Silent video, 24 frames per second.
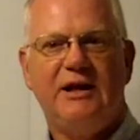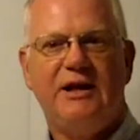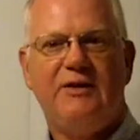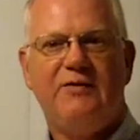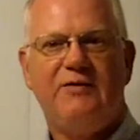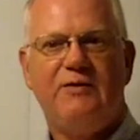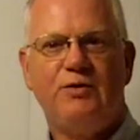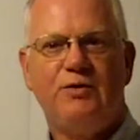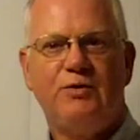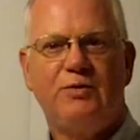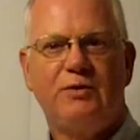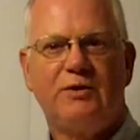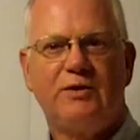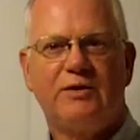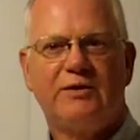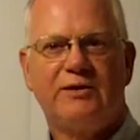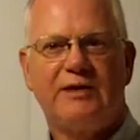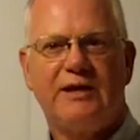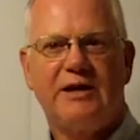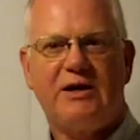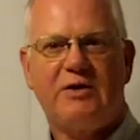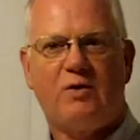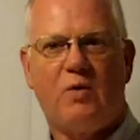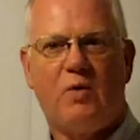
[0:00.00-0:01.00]
If you were to
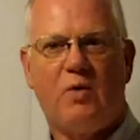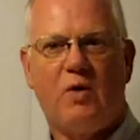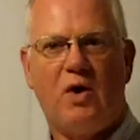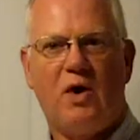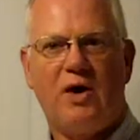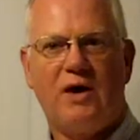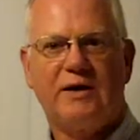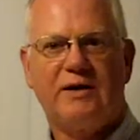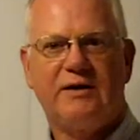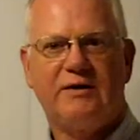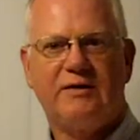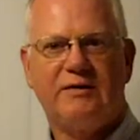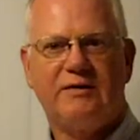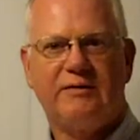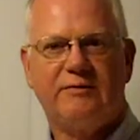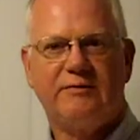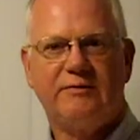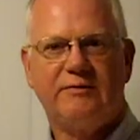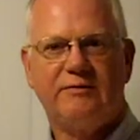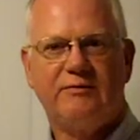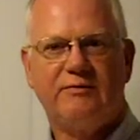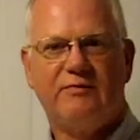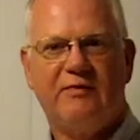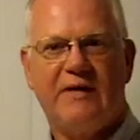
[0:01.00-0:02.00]
take a walk in the
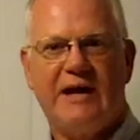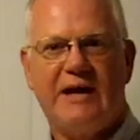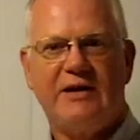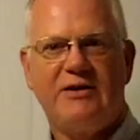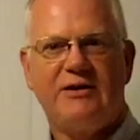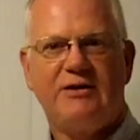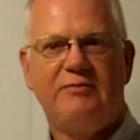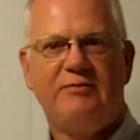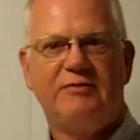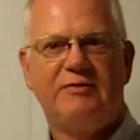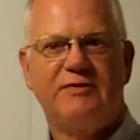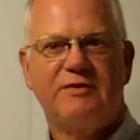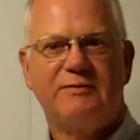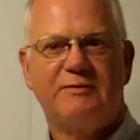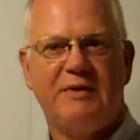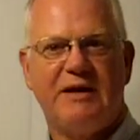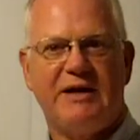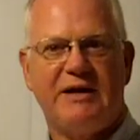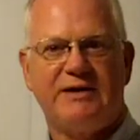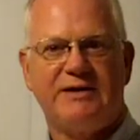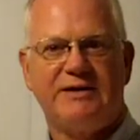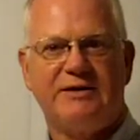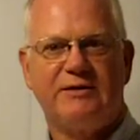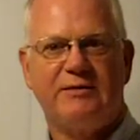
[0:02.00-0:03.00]
vacuum of
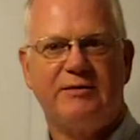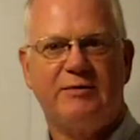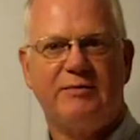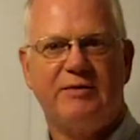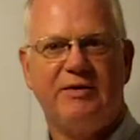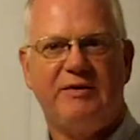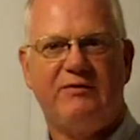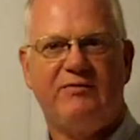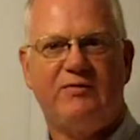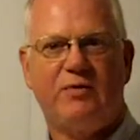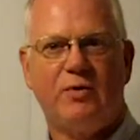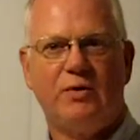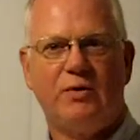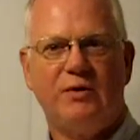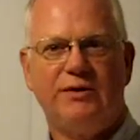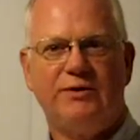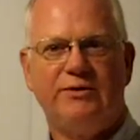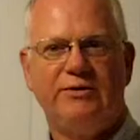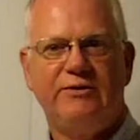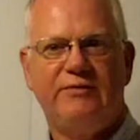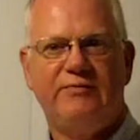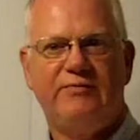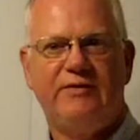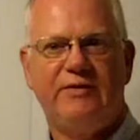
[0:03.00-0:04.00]
space, it would be
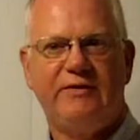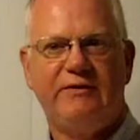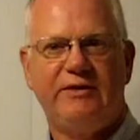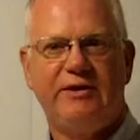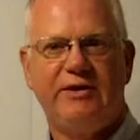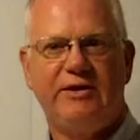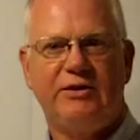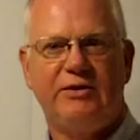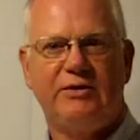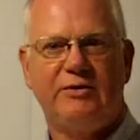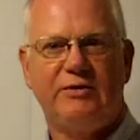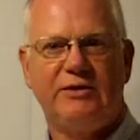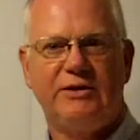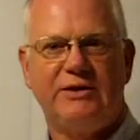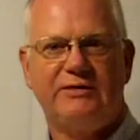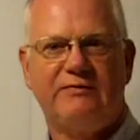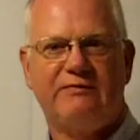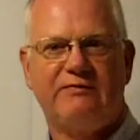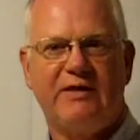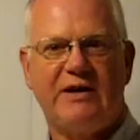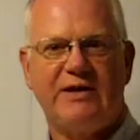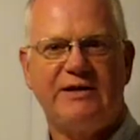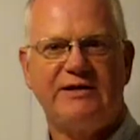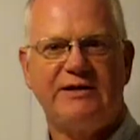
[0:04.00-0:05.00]
450 degrees
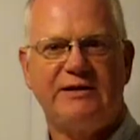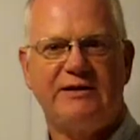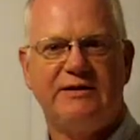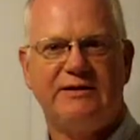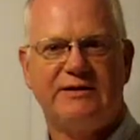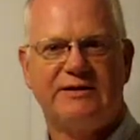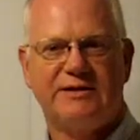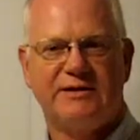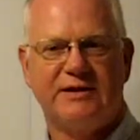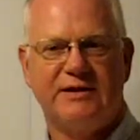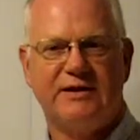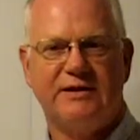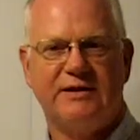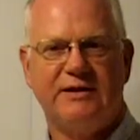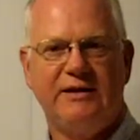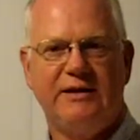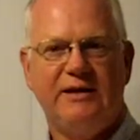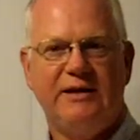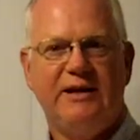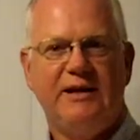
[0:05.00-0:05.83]
facing the sun